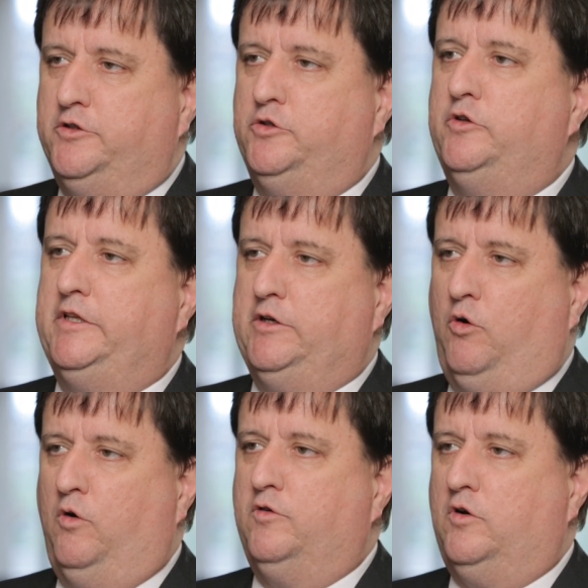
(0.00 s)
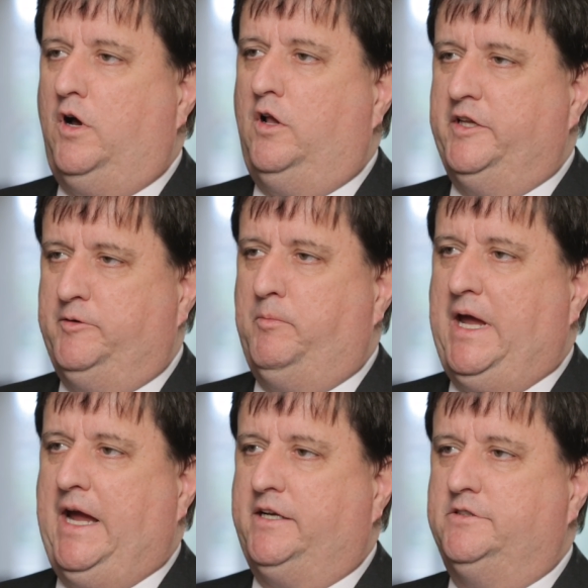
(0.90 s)
due to the overall
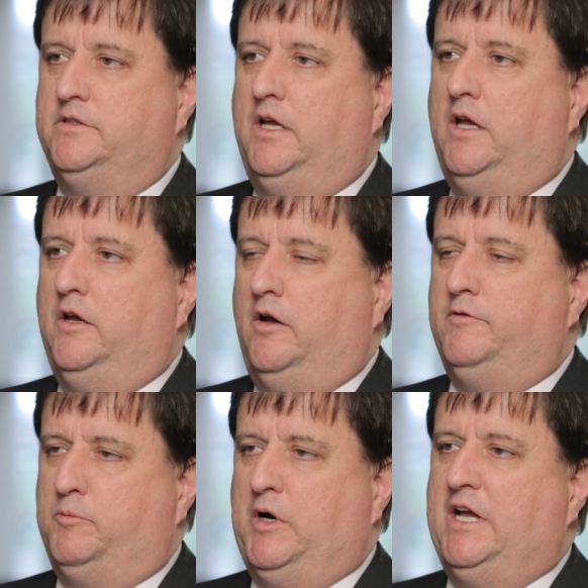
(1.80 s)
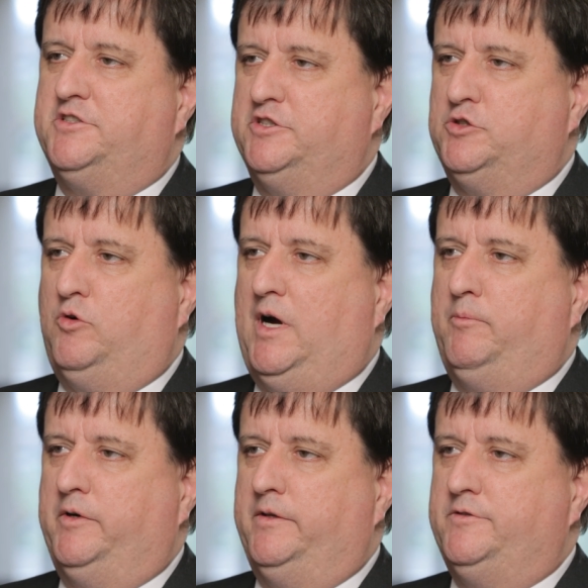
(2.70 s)
impact of Nebraska's
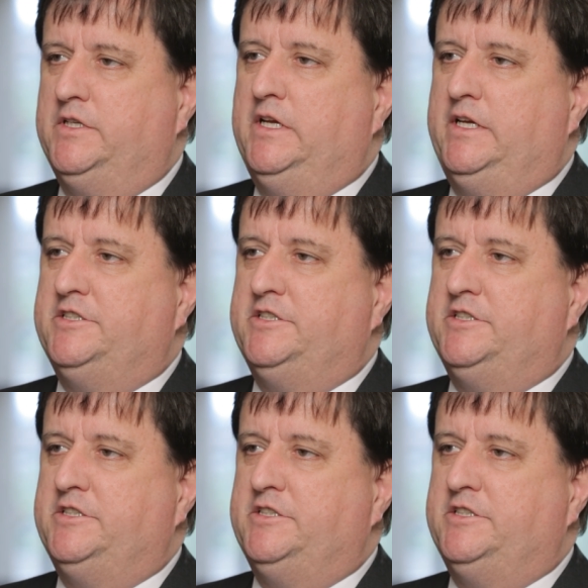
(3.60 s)
cooperatives,